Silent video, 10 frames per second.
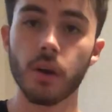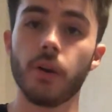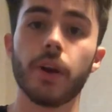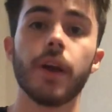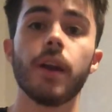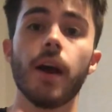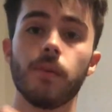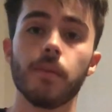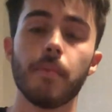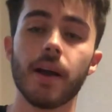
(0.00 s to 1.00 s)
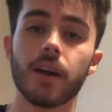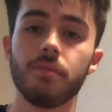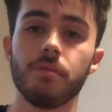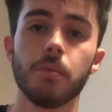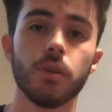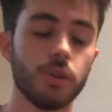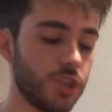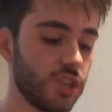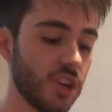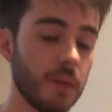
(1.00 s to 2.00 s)
Okay, now we're back at a familiar
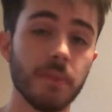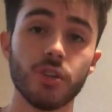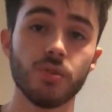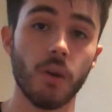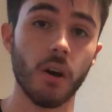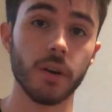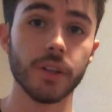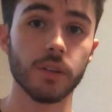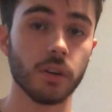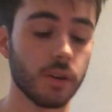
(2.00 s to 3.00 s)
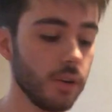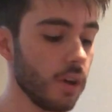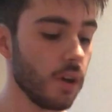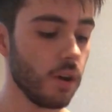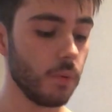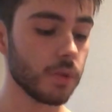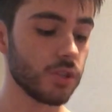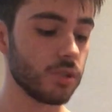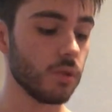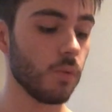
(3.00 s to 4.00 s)
shape that you already learned, which
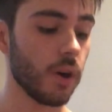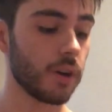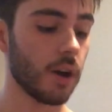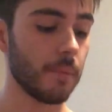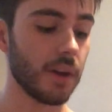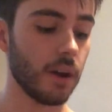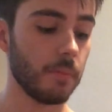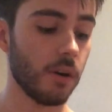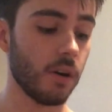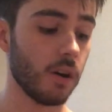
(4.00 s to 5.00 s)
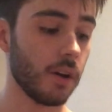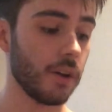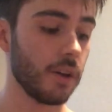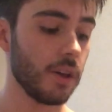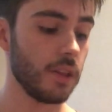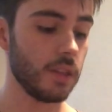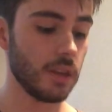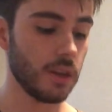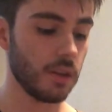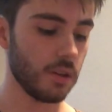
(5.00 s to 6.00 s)
is the one coming up on the
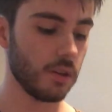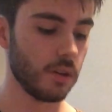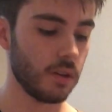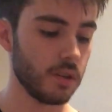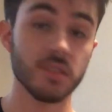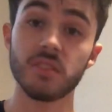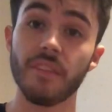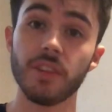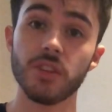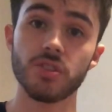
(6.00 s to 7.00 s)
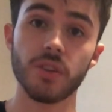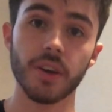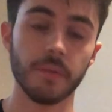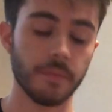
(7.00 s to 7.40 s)
7th string.